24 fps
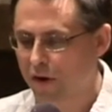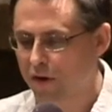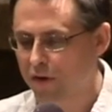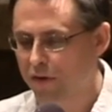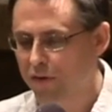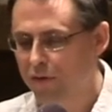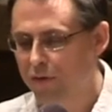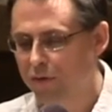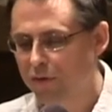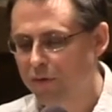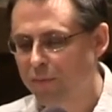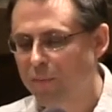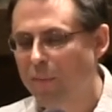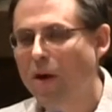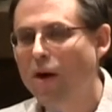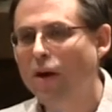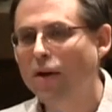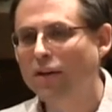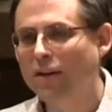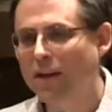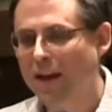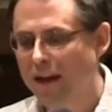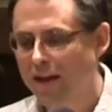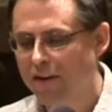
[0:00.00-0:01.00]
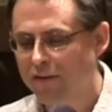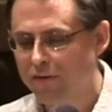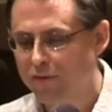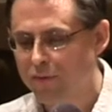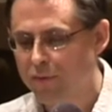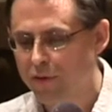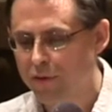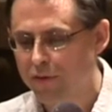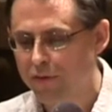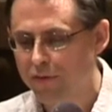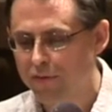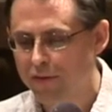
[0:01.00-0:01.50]
articles, podcasts,
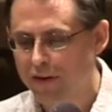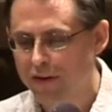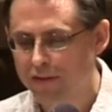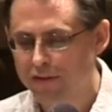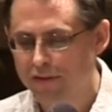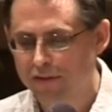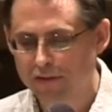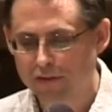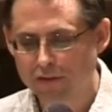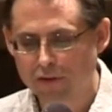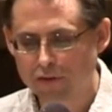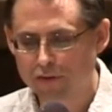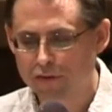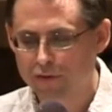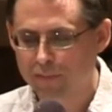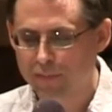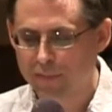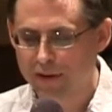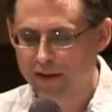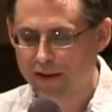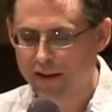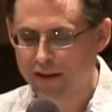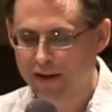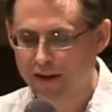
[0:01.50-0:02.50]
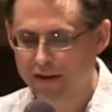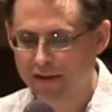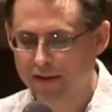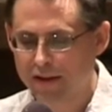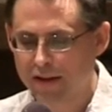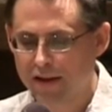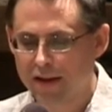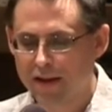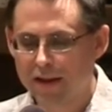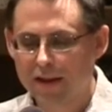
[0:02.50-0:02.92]
Twitter feeds, and social media.